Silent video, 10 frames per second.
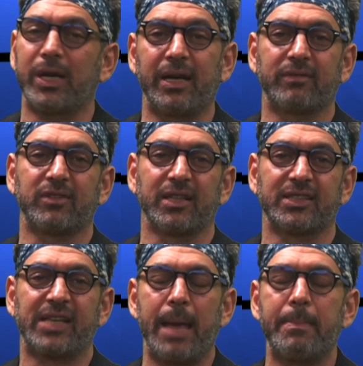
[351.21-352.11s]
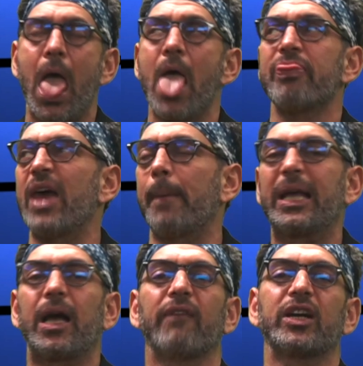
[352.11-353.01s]
after this game. They'll be
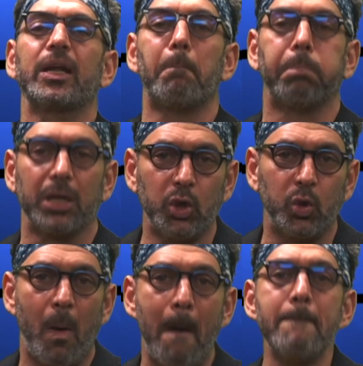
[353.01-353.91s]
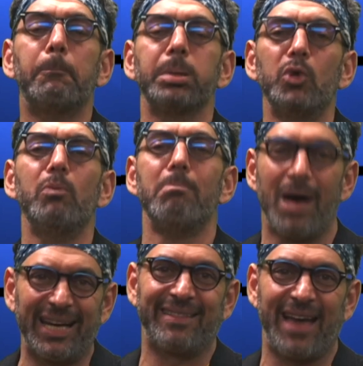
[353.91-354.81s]
covered in blue. Blue
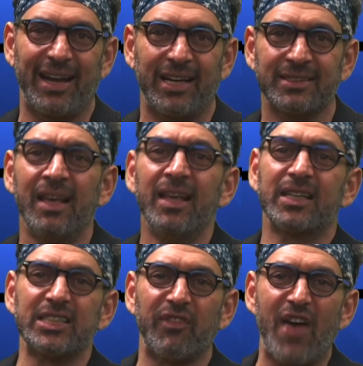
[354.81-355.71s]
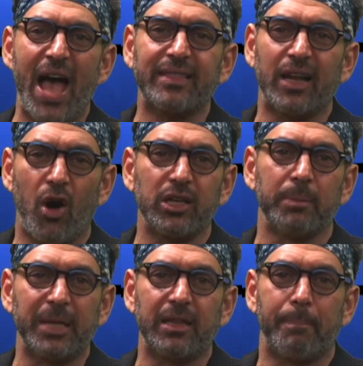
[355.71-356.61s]
money, that is. Because the fact that
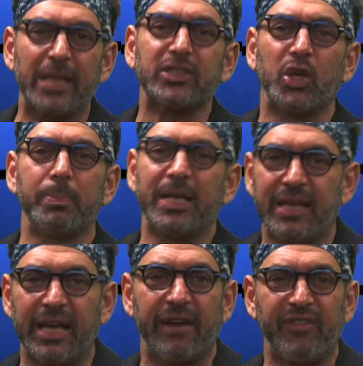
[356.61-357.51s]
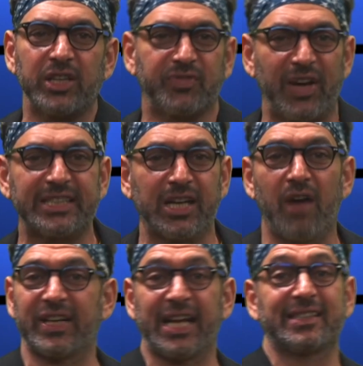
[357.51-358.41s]
arguably the best QB in the NFL is facing
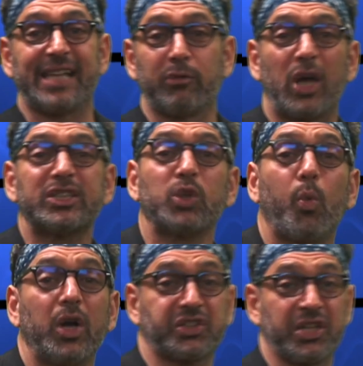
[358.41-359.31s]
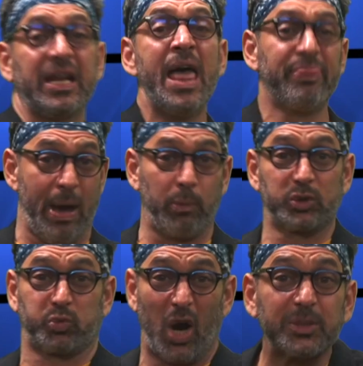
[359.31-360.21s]
off against a Russell Wilson that
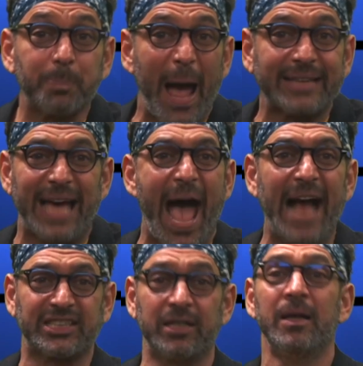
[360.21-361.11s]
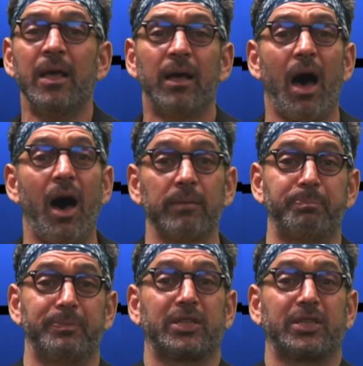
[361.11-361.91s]
was rushed back to action to